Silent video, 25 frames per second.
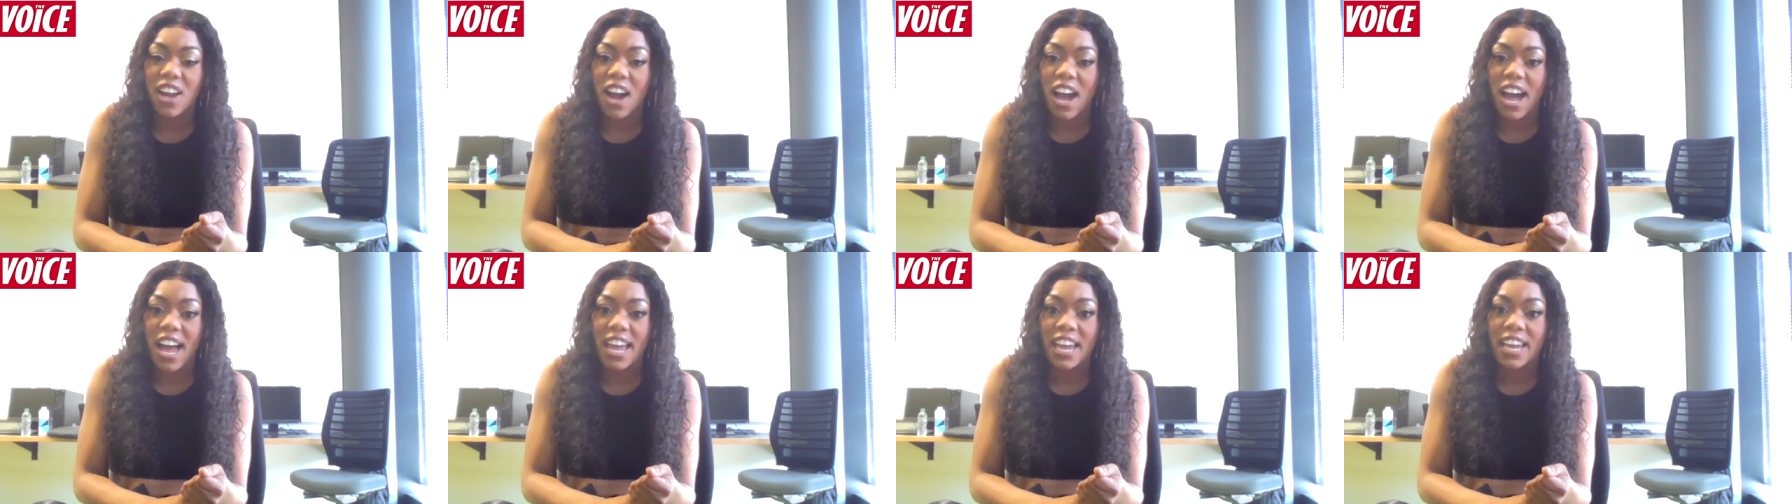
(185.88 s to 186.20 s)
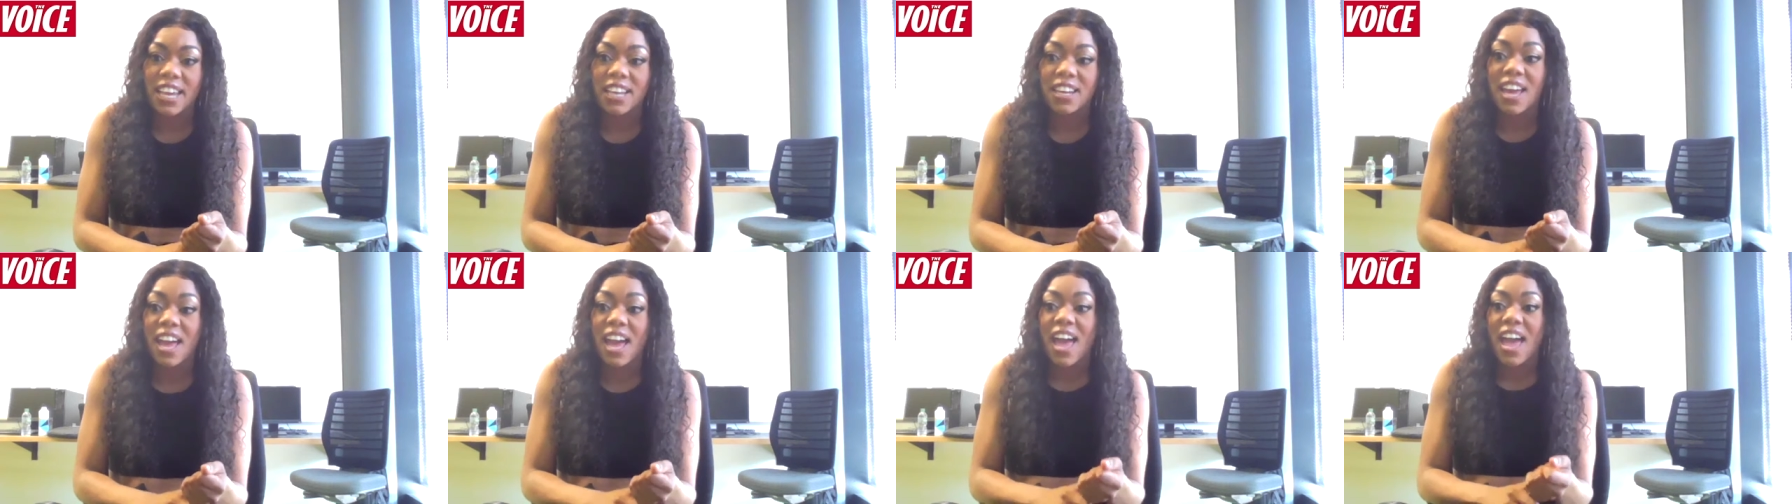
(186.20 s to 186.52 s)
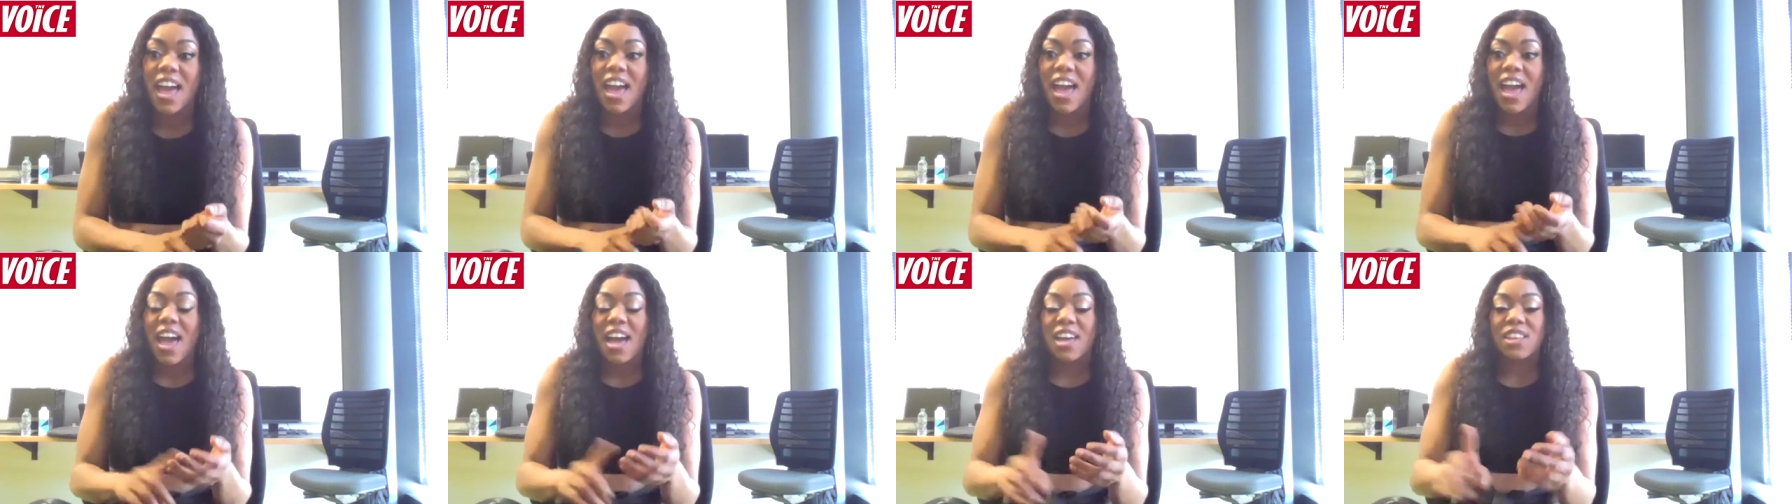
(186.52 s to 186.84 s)
nine,
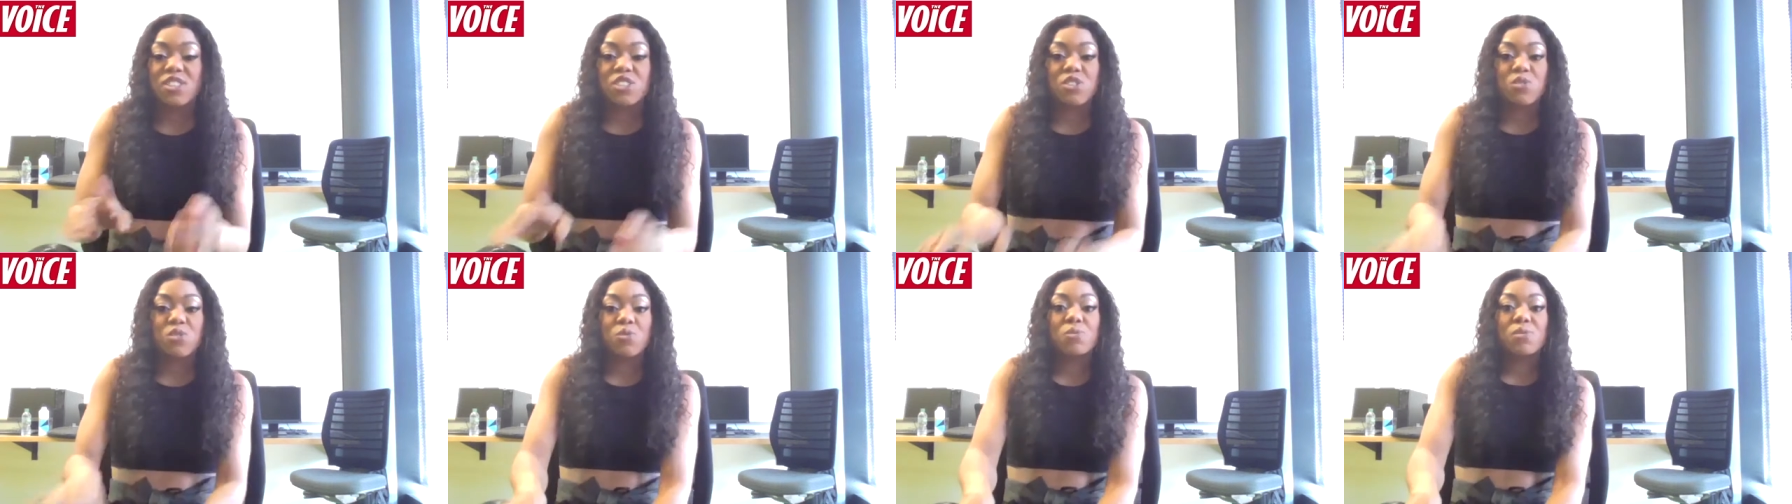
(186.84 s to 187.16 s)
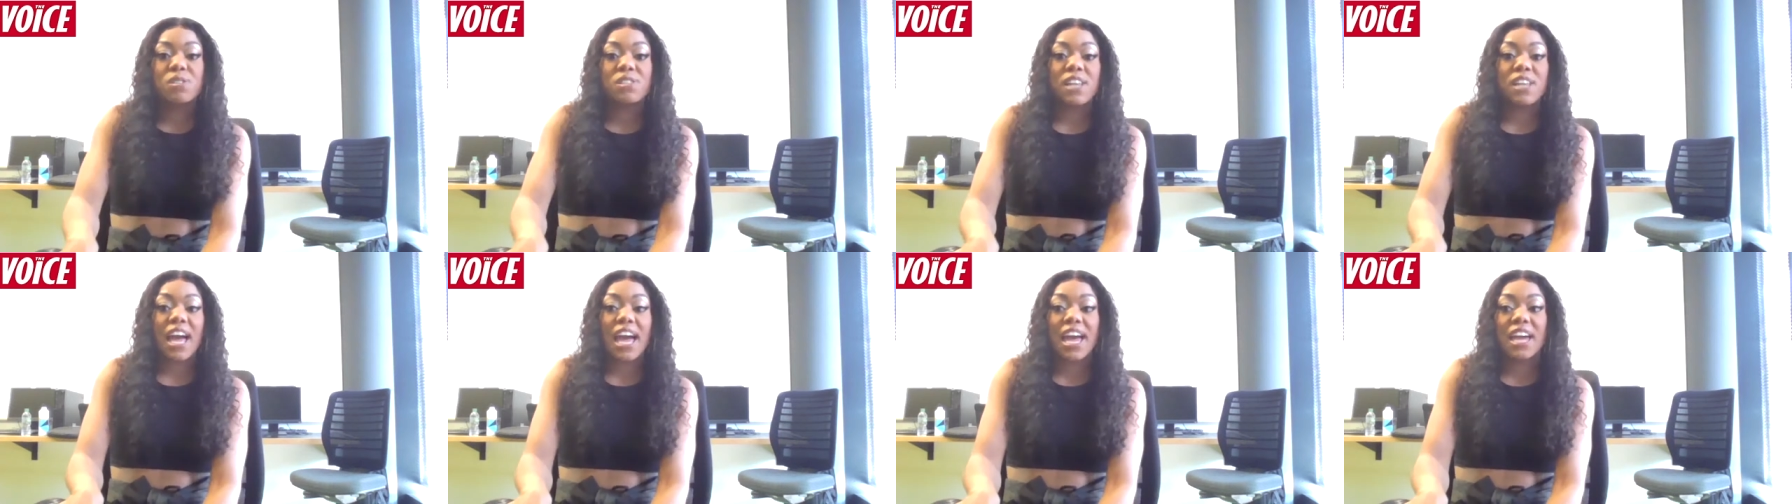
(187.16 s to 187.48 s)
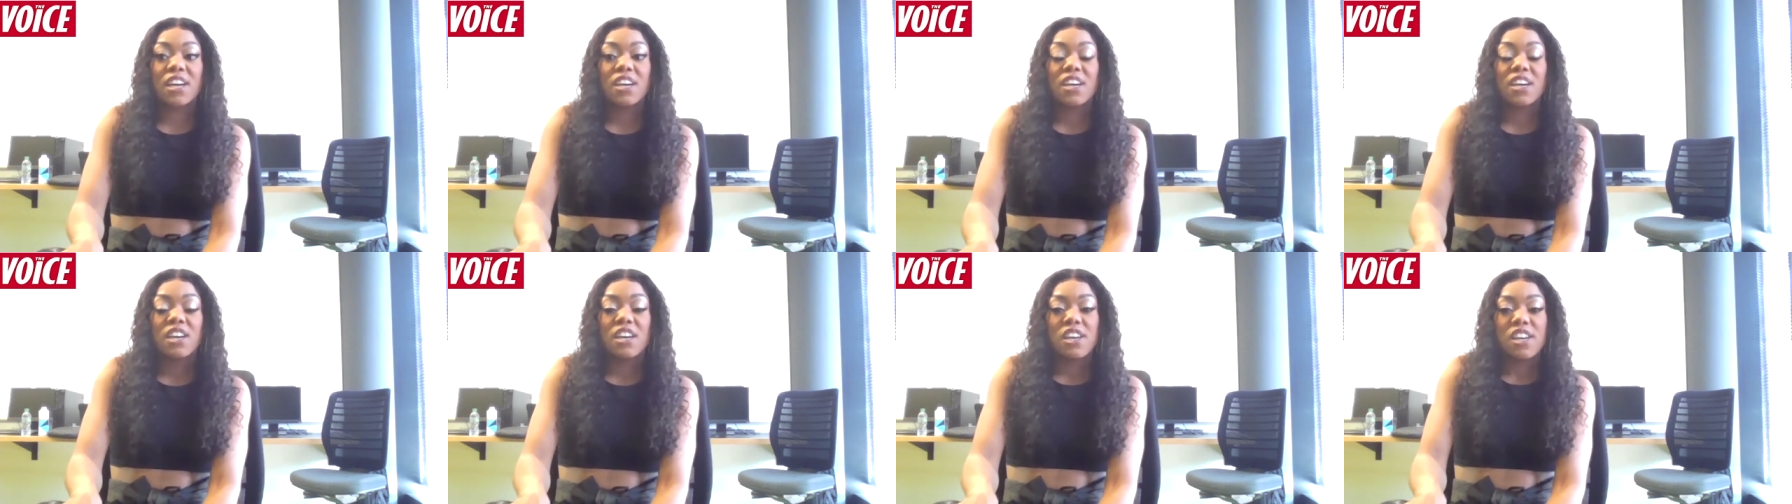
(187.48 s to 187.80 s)
and someone was
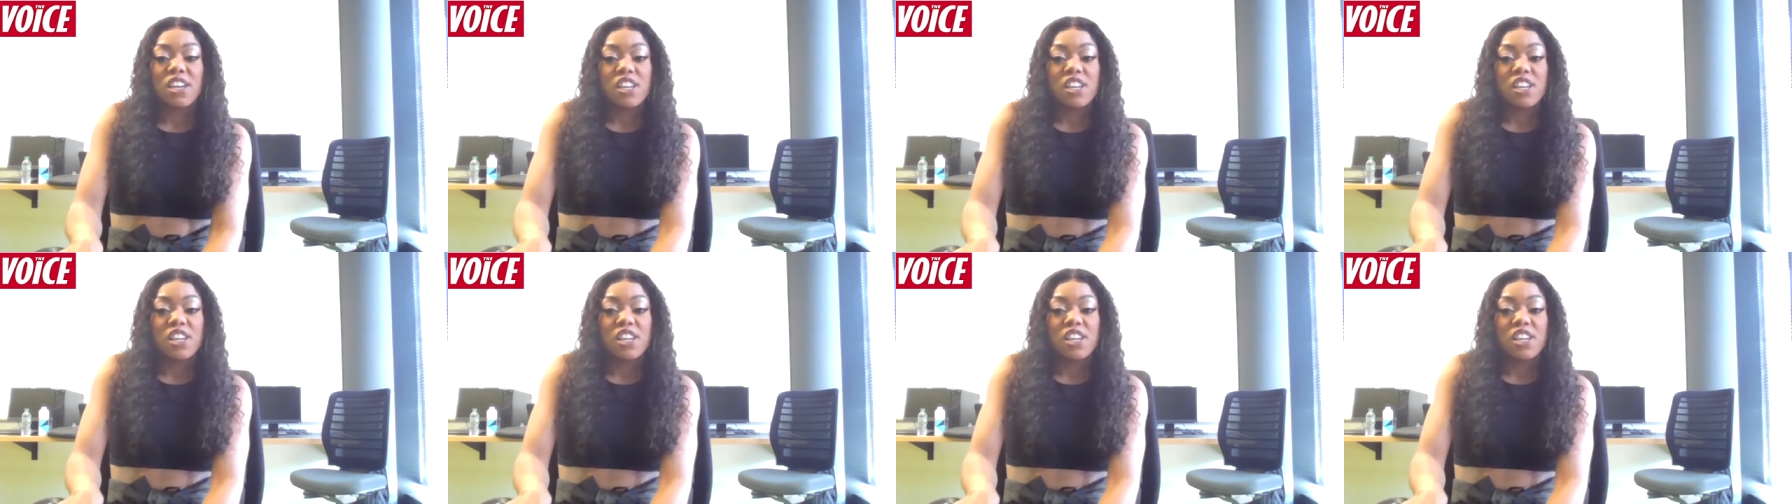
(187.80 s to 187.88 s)
like,